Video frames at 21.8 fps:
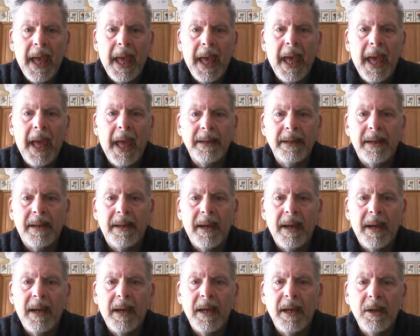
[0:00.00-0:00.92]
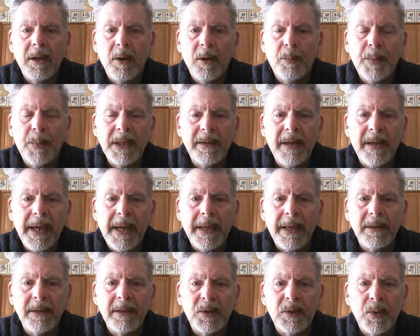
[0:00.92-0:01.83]
And you'll be
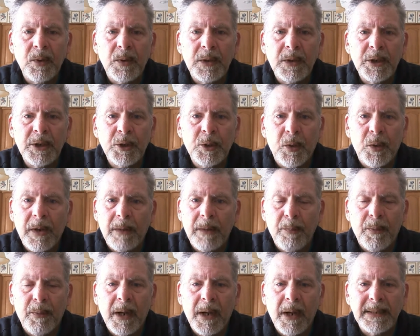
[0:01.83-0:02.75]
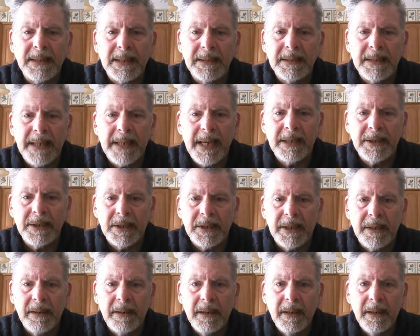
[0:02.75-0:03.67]
taken to a short
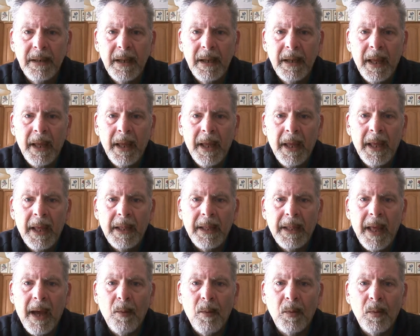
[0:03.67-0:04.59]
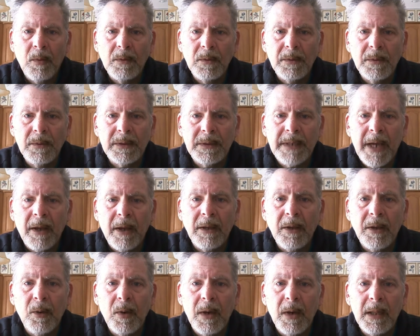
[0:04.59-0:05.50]
presentation that will tell
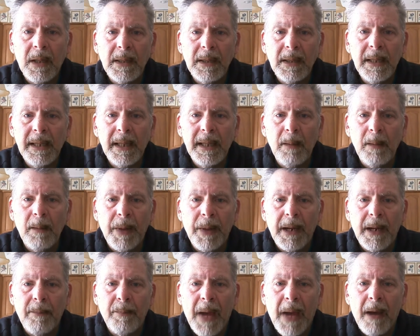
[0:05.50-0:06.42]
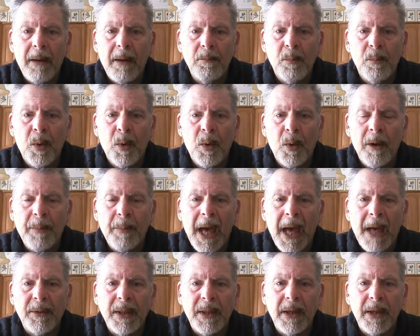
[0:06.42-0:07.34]
you a little bit more
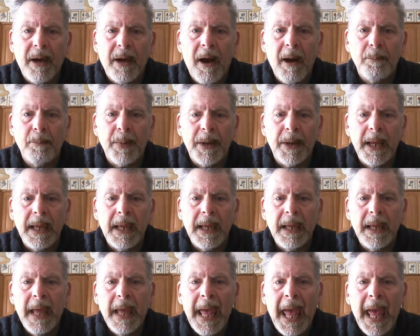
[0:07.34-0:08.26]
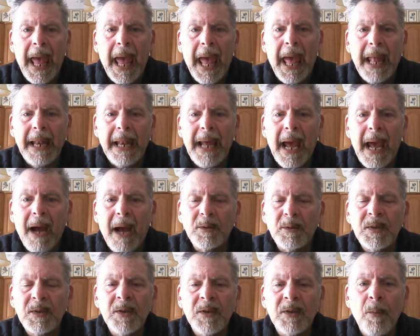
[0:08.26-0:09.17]
about the company and how
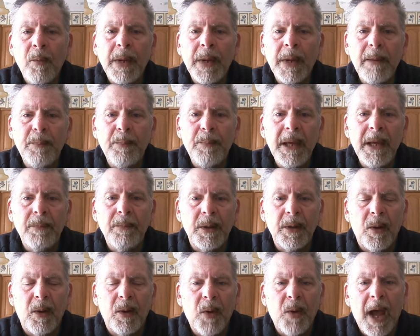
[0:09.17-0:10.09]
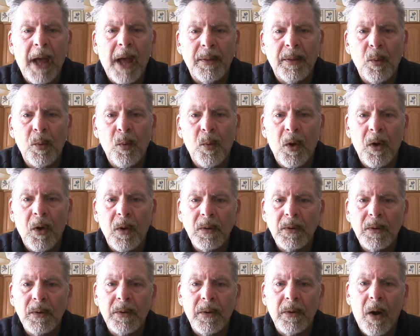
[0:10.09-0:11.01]
so many people around the
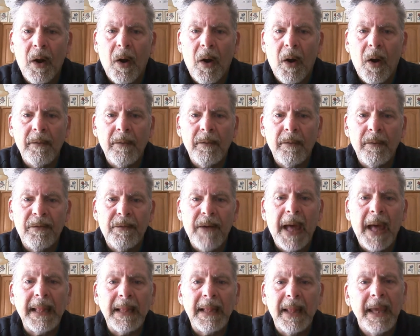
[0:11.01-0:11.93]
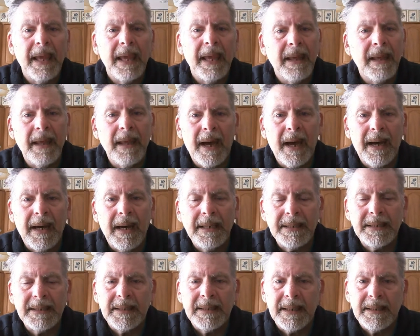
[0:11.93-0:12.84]
world are finally
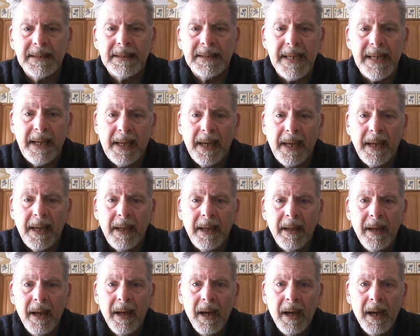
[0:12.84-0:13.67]
succeeding